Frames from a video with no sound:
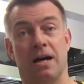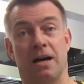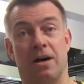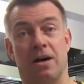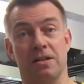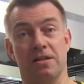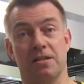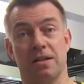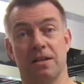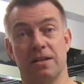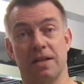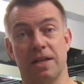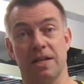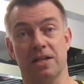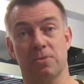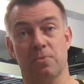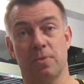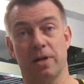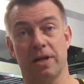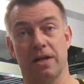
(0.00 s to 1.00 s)
Until
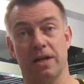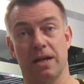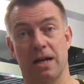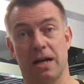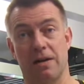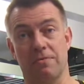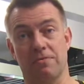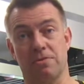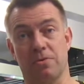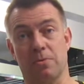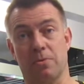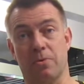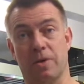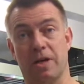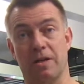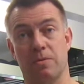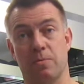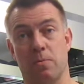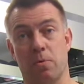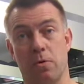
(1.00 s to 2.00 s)
next week, have some
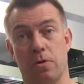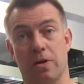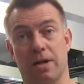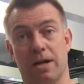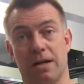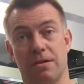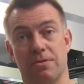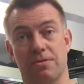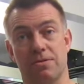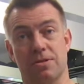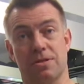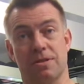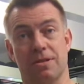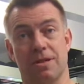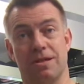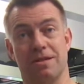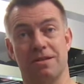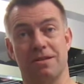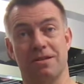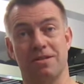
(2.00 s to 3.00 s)
great workouts
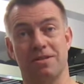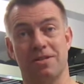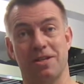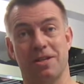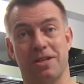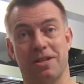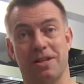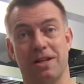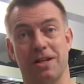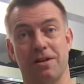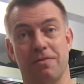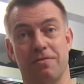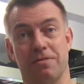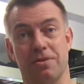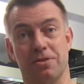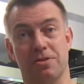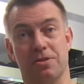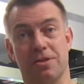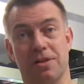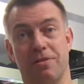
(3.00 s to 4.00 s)
and take care of
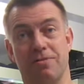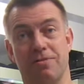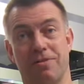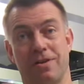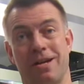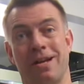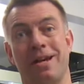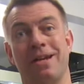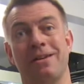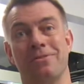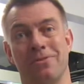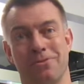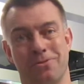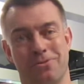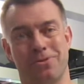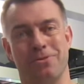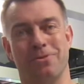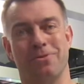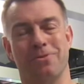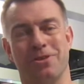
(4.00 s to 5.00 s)
yourself and your
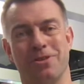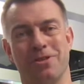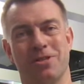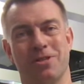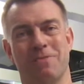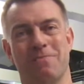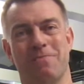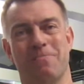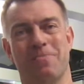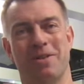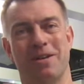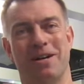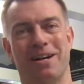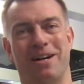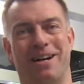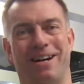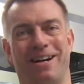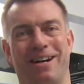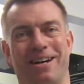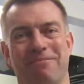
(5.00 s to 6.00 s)
shoulders.
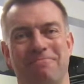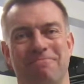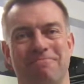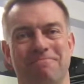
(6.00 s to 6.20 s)
Hi.